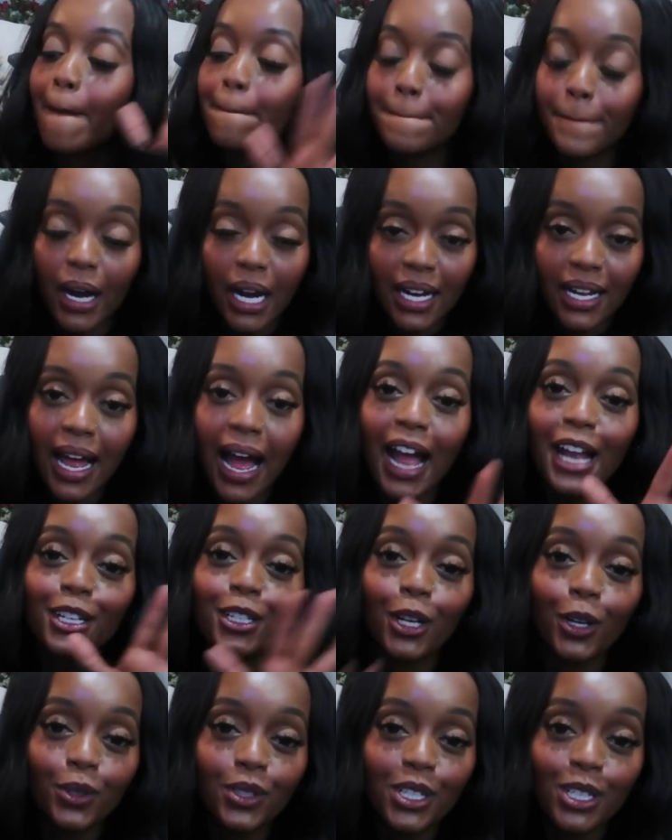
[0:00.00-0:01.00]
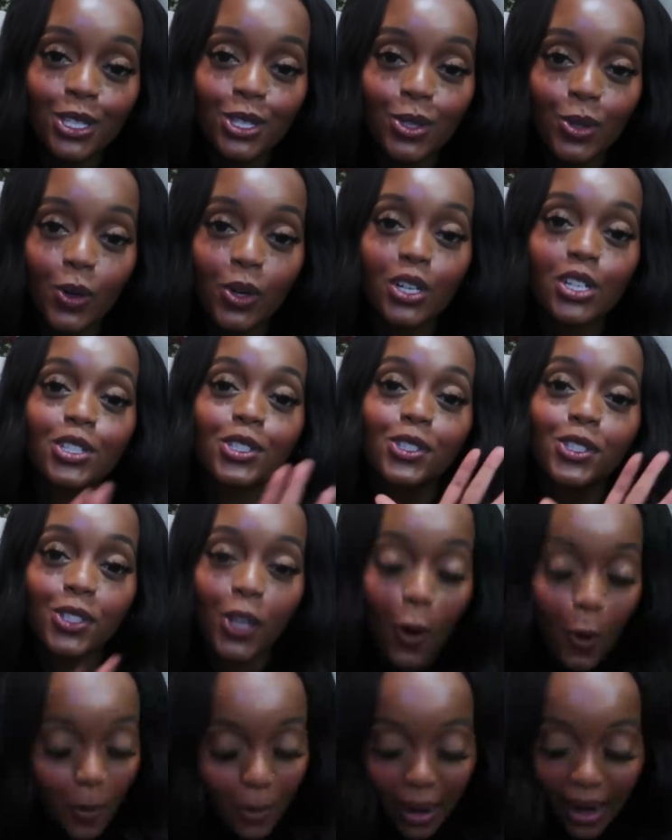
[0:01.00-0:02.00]
But I know this store
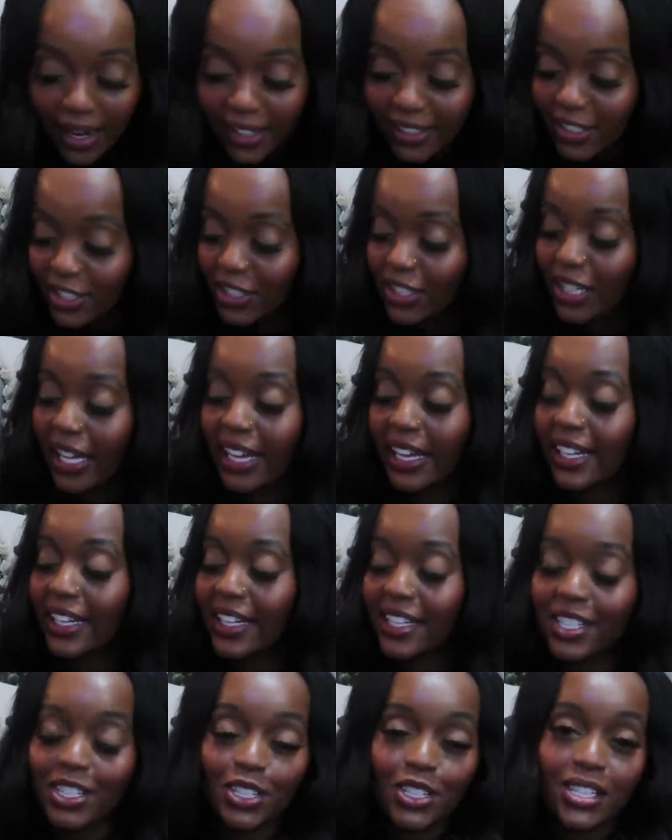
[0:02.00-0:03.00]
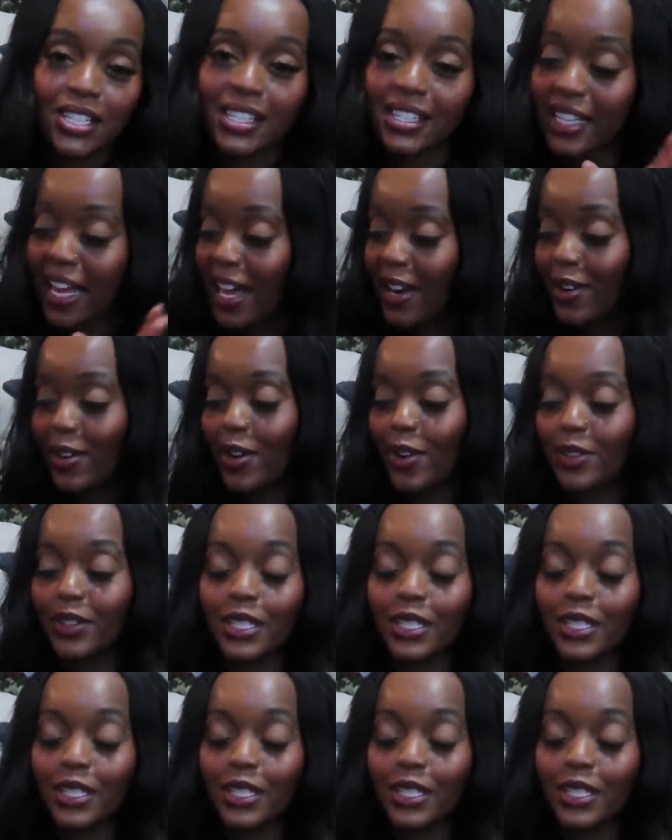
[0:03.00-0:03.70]
so much. Like, it's just, I don't know.